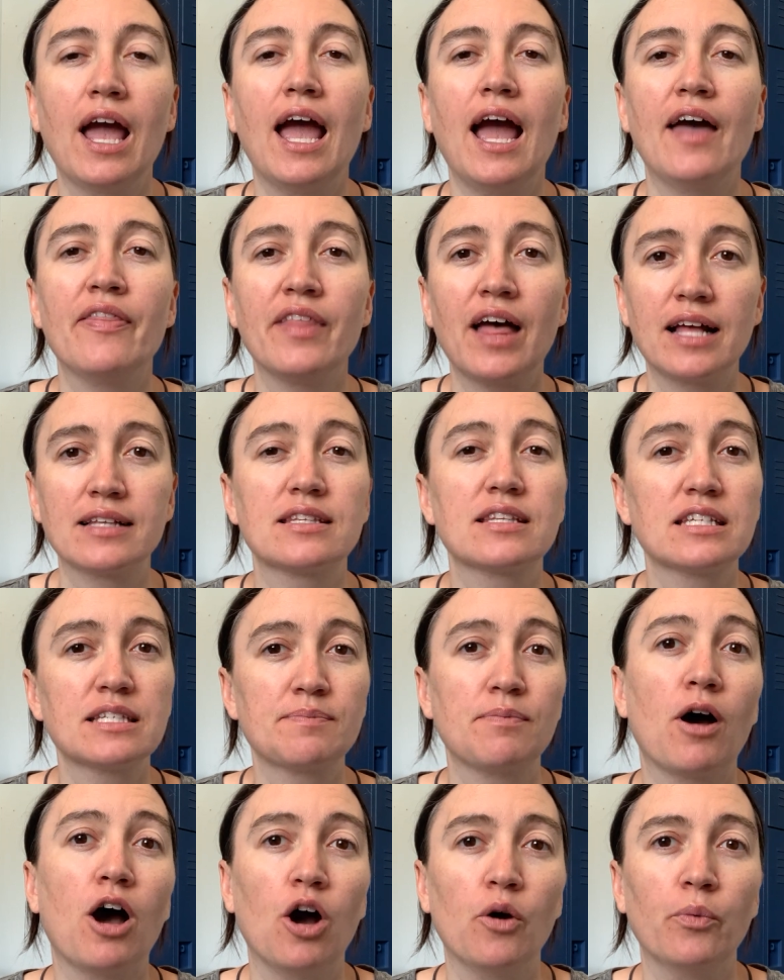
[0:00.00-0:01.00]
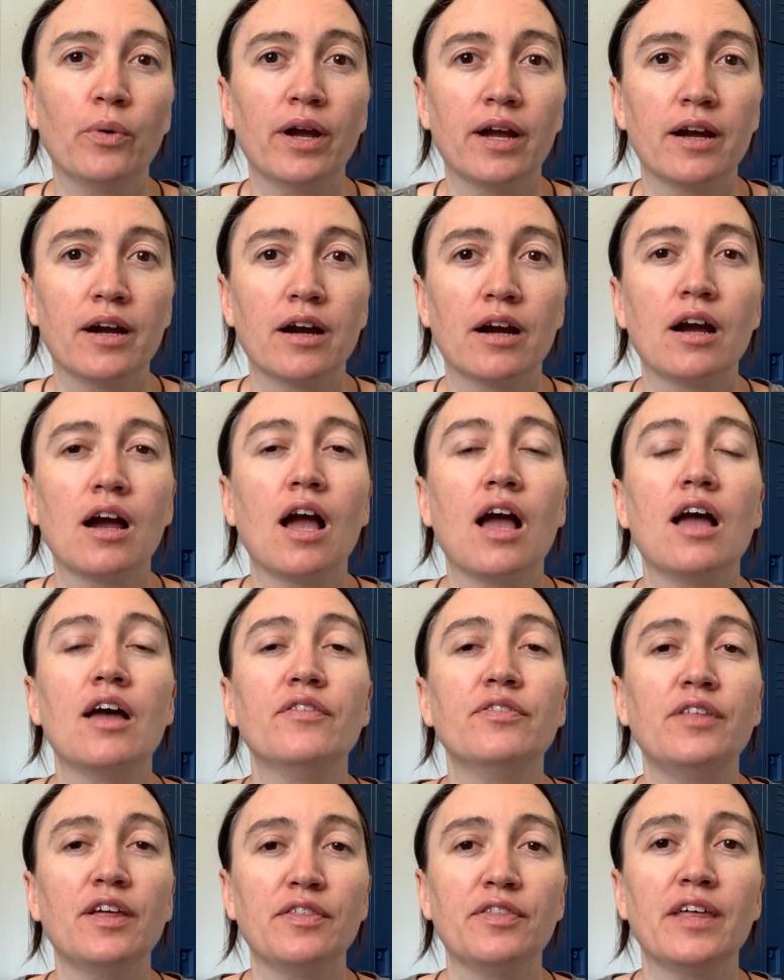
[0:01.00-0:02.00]
And that's the spot where
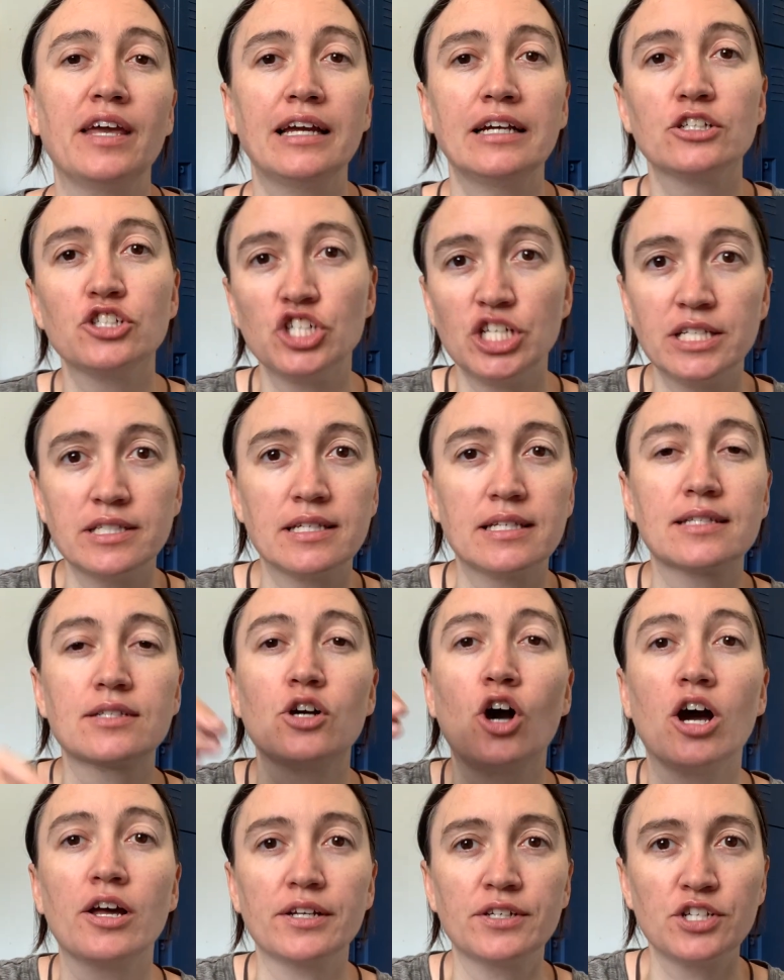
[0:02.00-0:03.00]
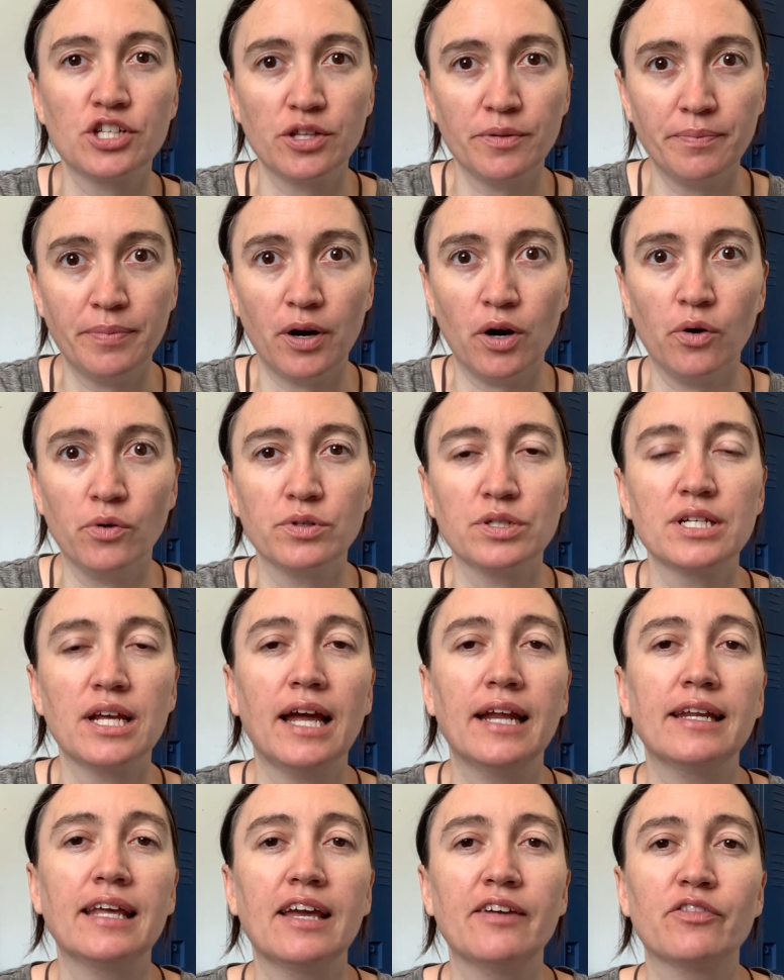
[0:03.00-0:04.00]
they think Jesus got into the boat
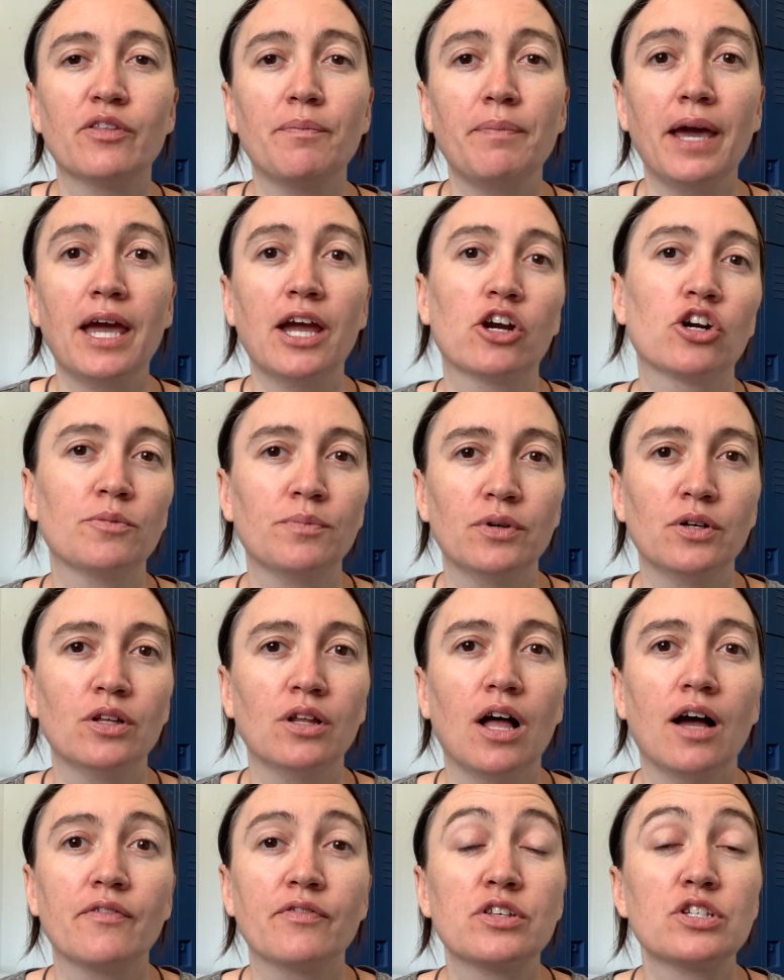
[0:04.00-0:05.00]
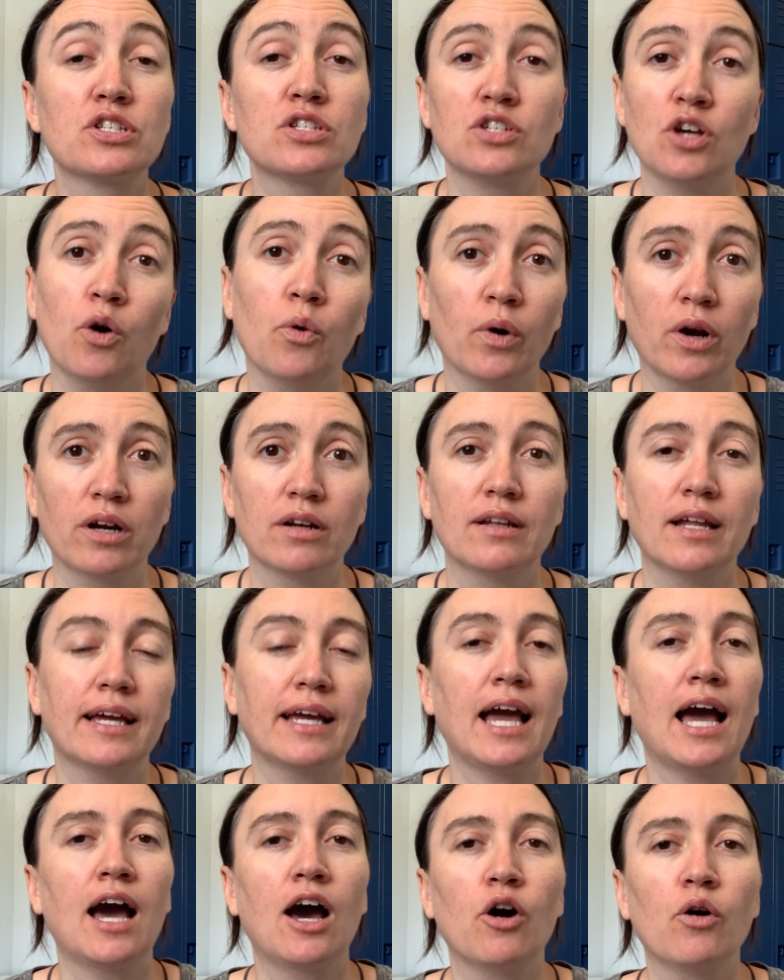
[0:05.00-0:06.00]
and gave the parable of the sower, like
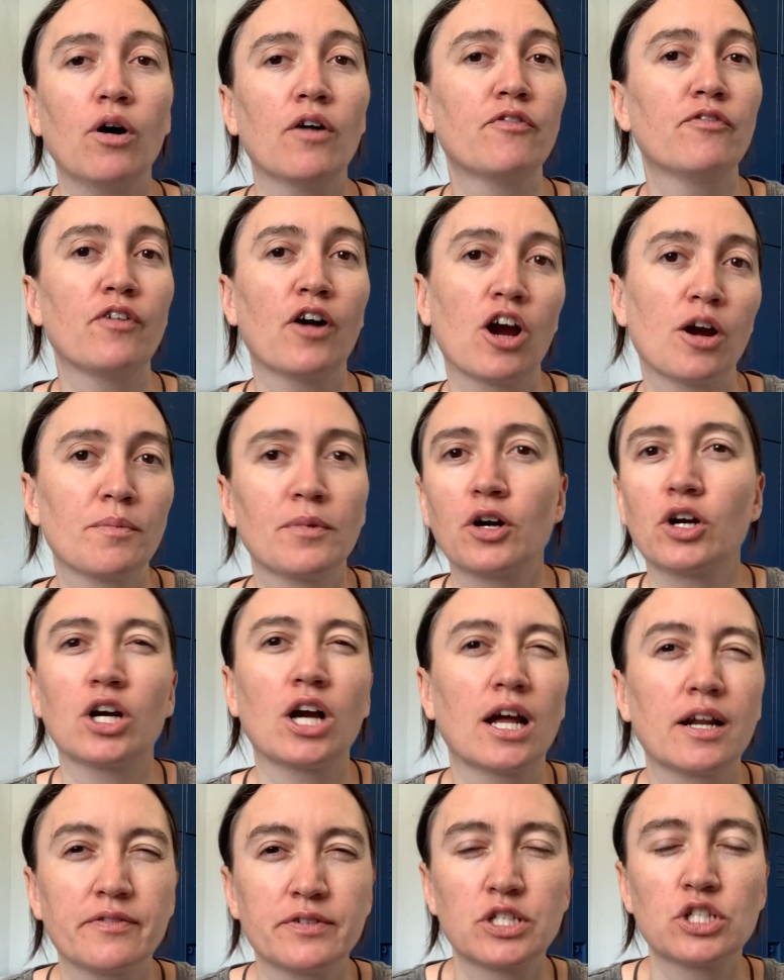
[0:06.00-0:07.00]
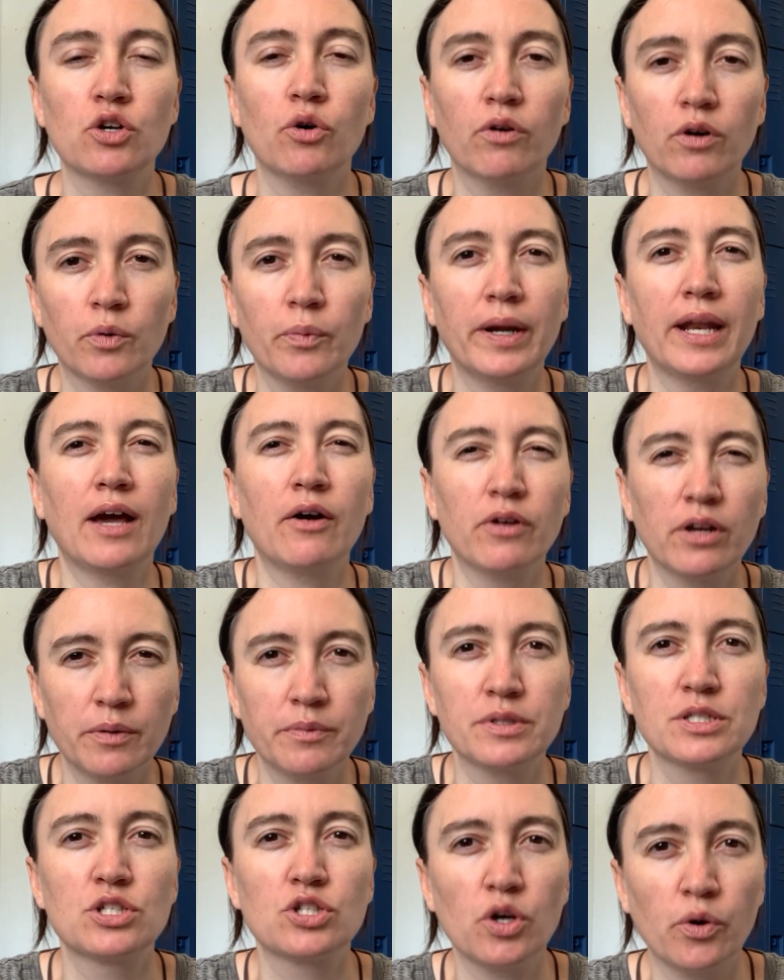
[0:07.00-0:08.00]
how a farmer, kind of a sower, went out and
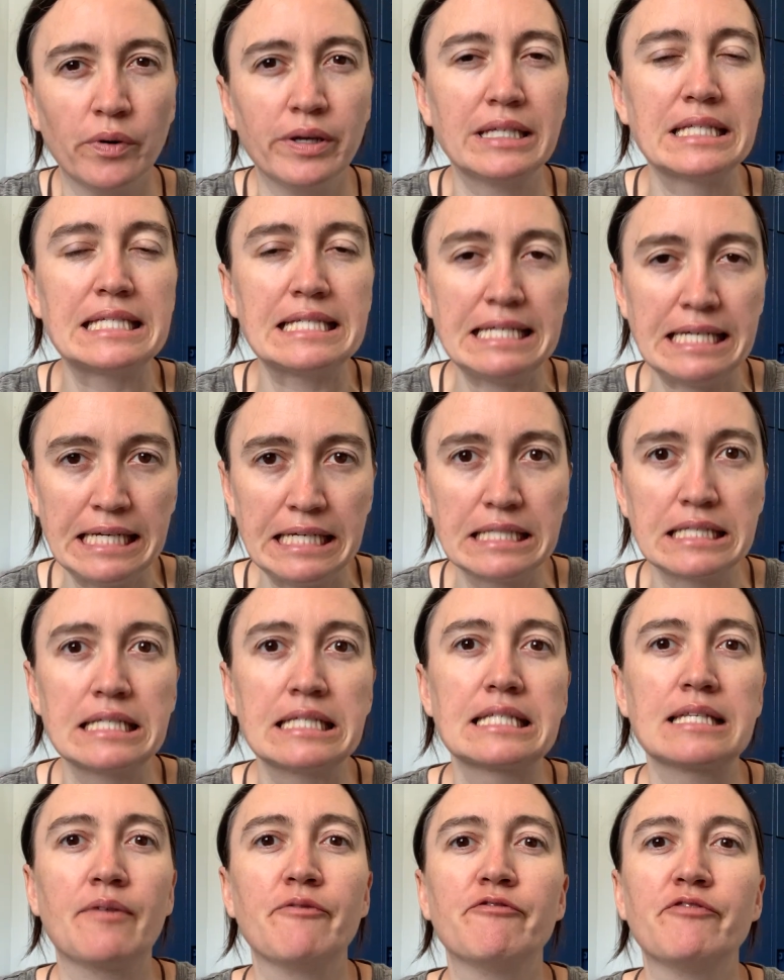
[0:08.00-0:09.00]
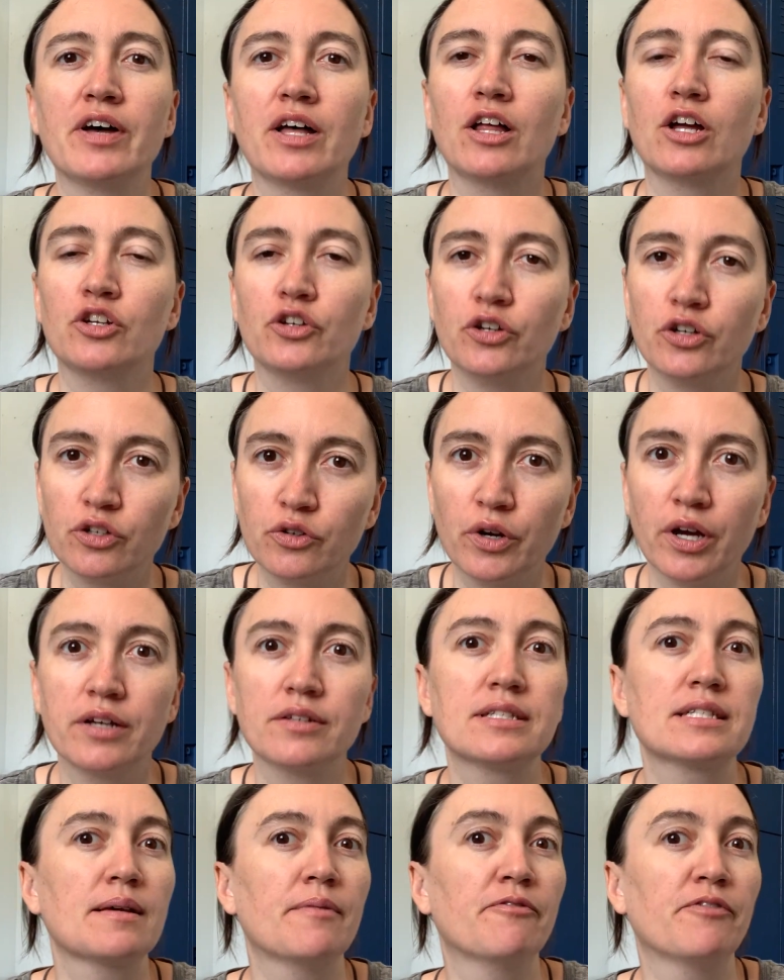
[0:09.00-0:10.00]
was sowing seeds, and some fell on good
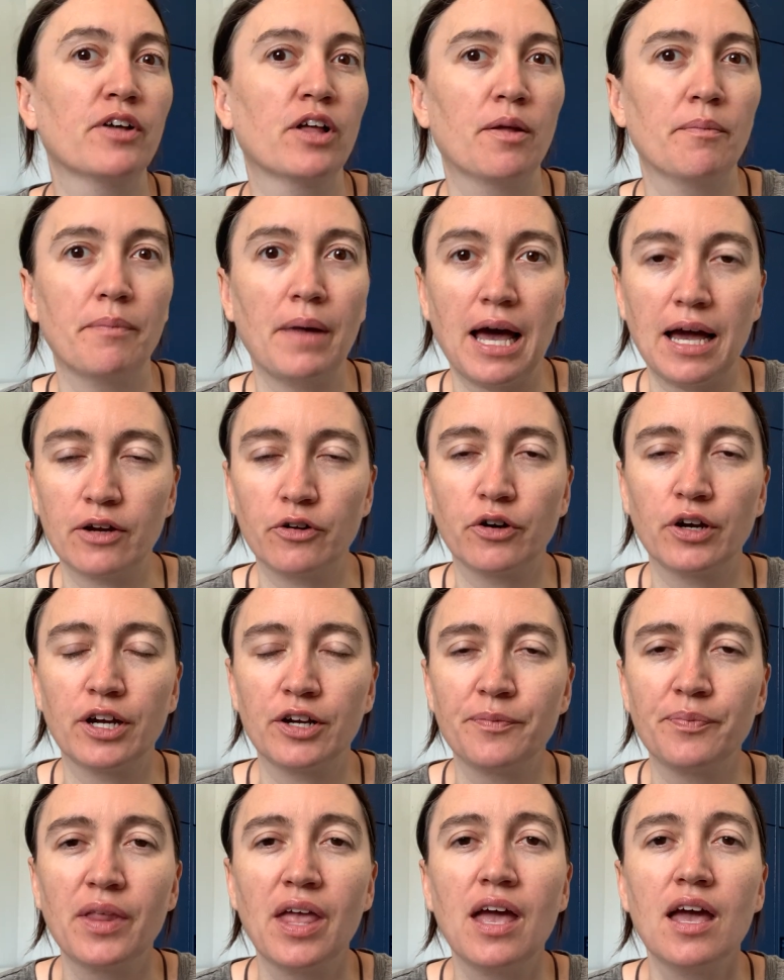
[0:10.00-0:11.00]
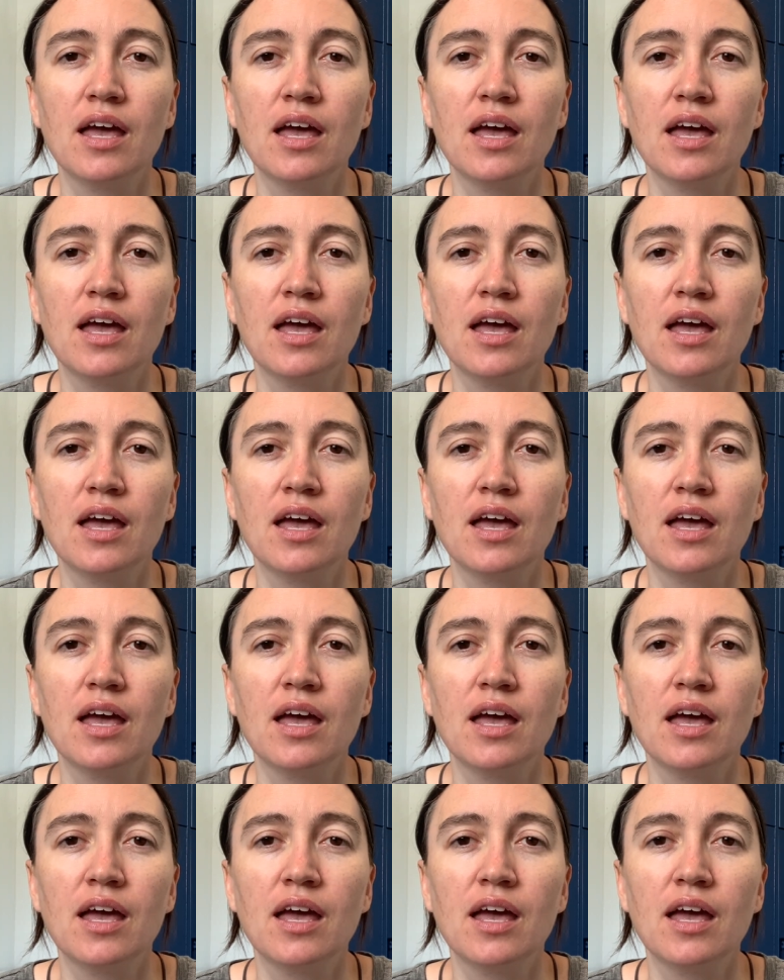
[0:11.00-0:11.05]
ground, some fell on bad ground.